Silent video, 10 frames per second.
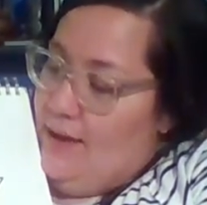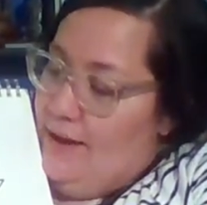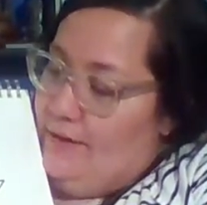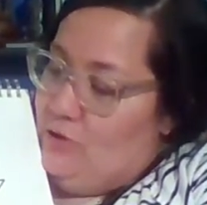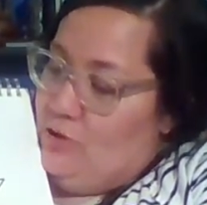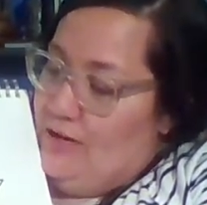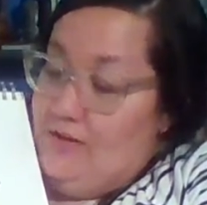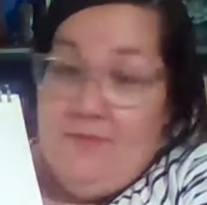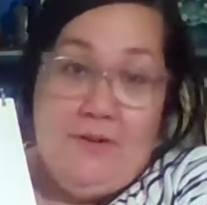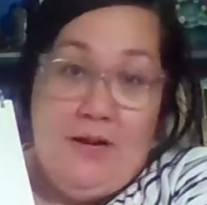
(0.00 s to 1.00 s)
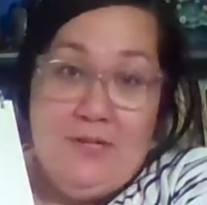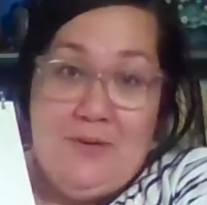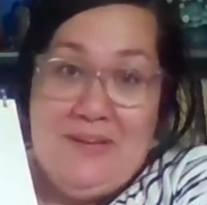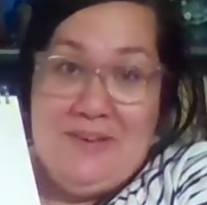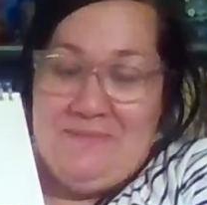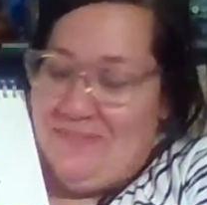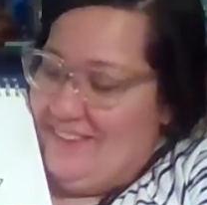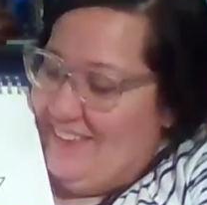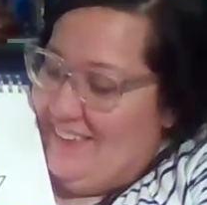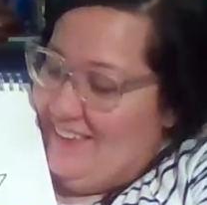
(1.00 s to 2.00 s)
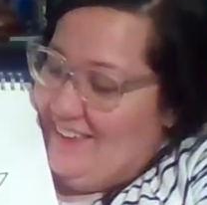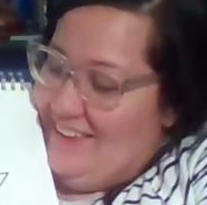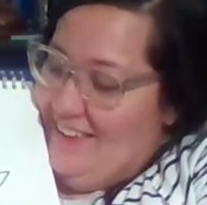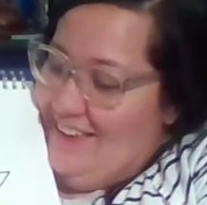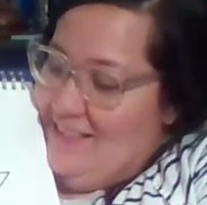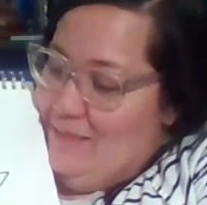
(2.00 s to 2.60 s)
And he tried to follow him, and